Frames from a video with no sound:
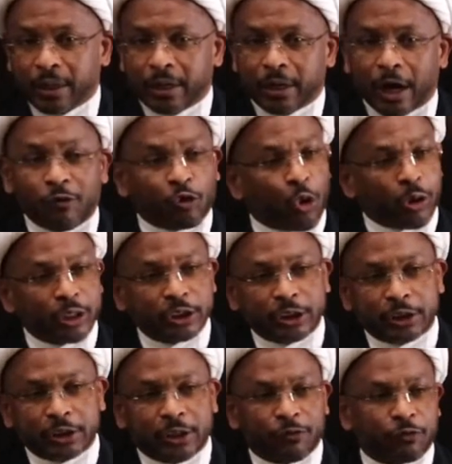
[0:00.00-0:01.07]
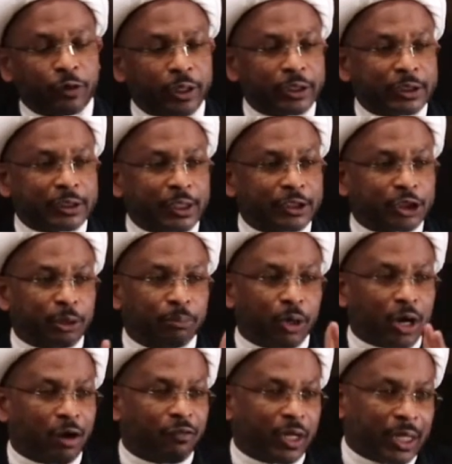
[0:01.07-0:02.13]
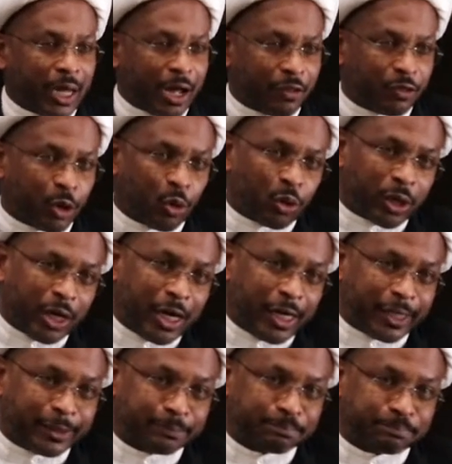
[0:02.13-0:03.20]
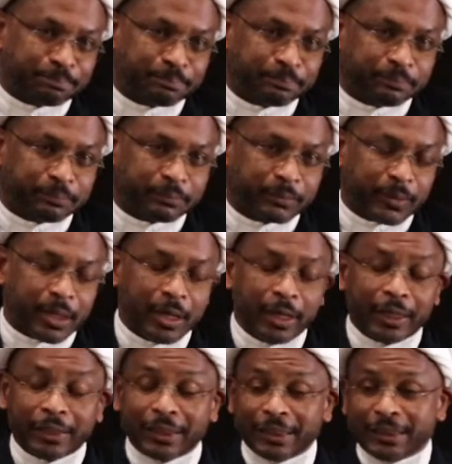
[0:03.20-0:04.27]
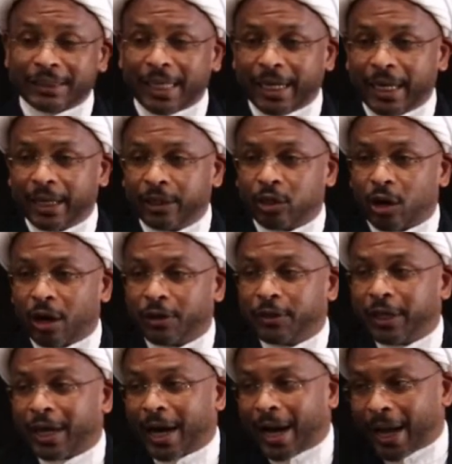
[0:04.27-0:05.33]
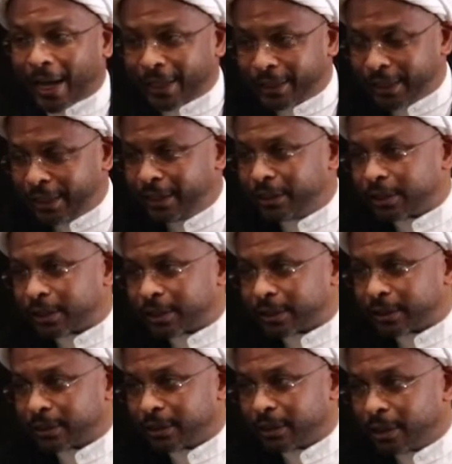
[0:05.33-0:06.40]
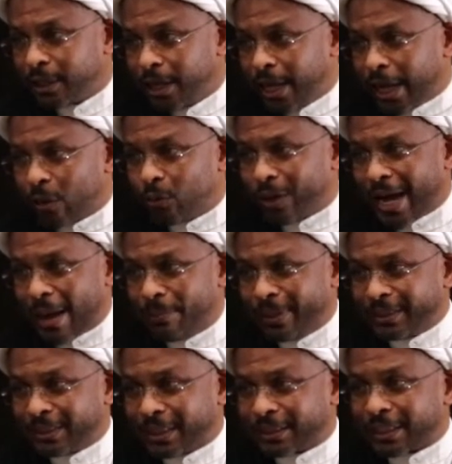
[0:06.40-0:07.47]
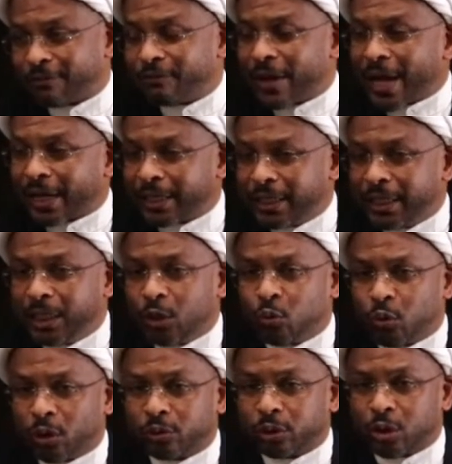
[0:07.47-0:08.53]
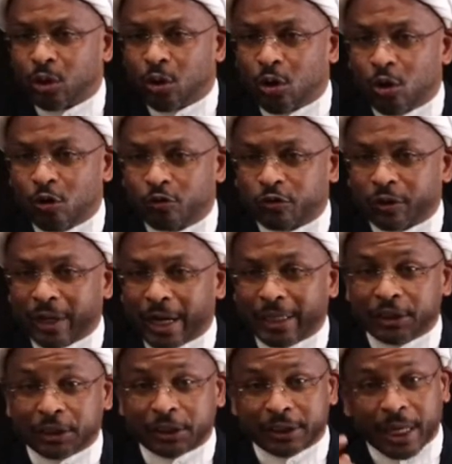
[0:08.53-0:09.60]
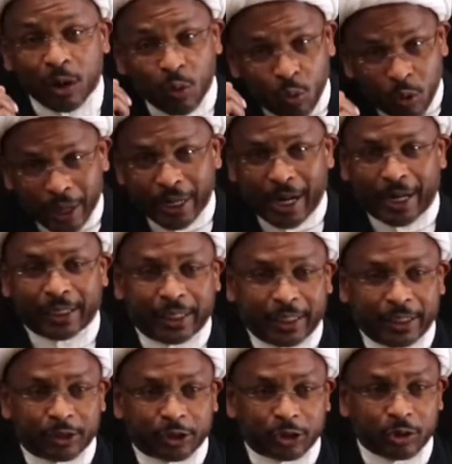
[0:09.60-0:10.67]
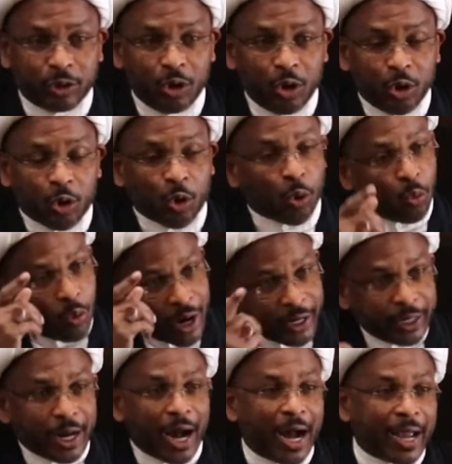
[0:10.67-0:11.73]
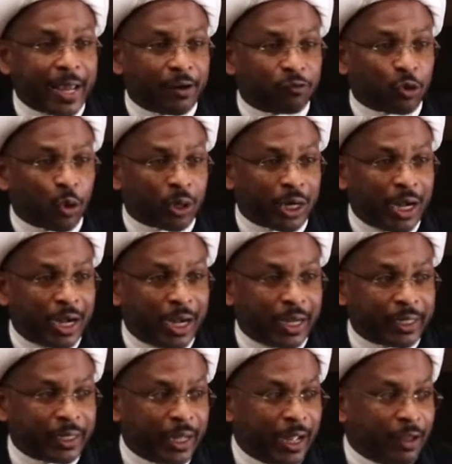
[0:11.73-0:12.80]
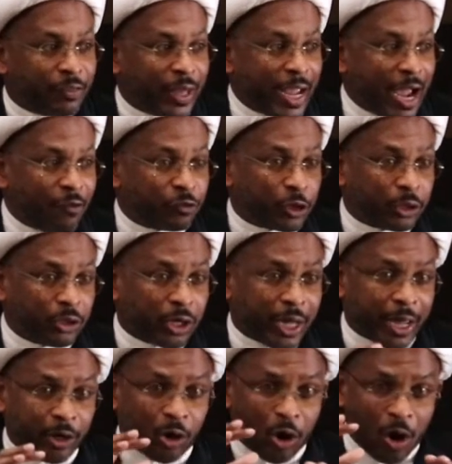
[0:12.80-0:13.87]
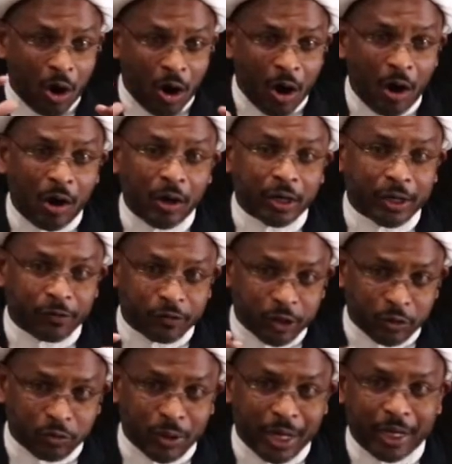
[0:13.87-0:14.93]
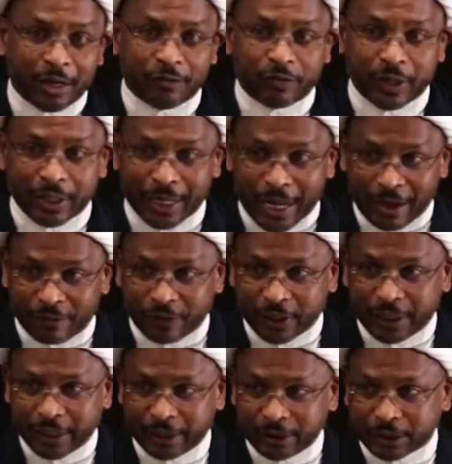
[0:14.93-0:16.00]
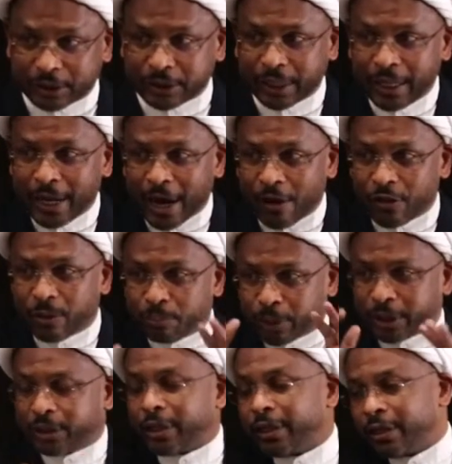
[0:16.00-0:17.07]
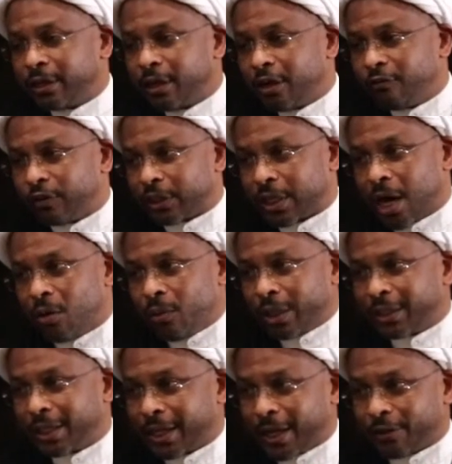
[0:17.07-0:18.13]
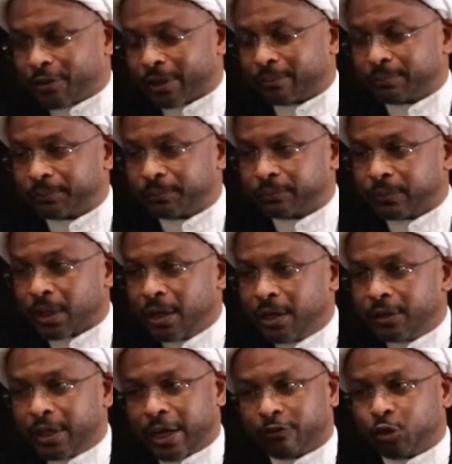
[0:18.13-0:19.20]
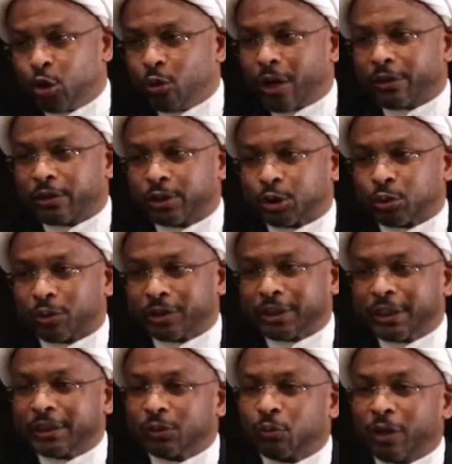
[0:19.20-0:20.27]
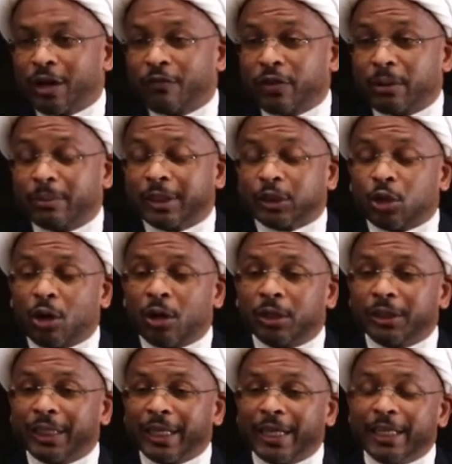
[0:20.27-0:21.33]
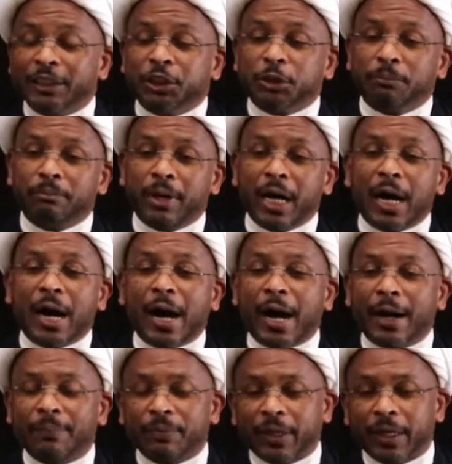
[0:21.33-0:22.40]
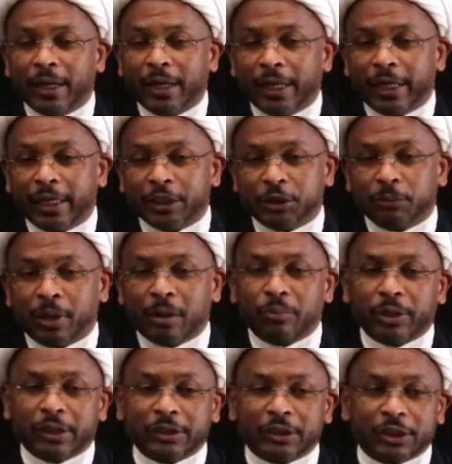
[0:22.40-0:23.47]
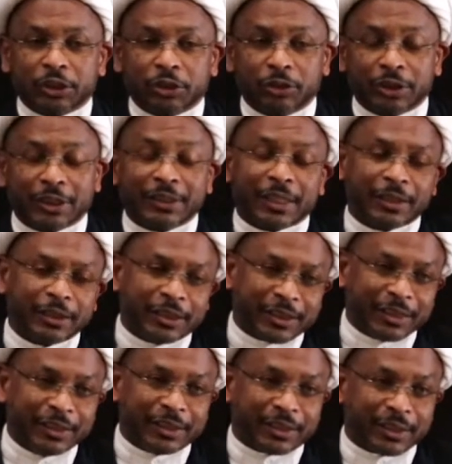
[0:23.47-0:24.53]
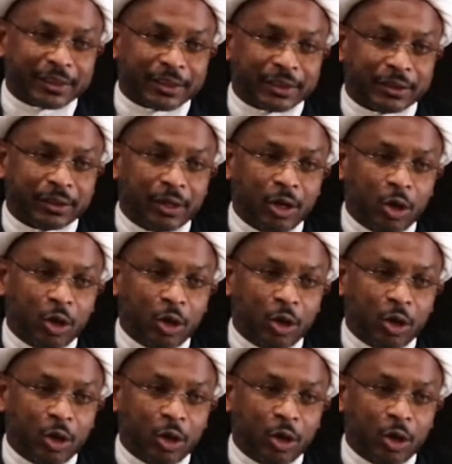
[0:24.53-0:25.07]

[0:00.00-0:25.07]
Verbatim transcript: Of course, the first is the Book of Allah, the Quran. The second are the ahadith. And what happens is a faqih won't go over and just take one hadith or one ayah of Quran, they have to look at all of the relevant evidence and then put the fatwa together. They have two other sources. One of them is called ijma. Ijma, brothers and sisters, is consensus.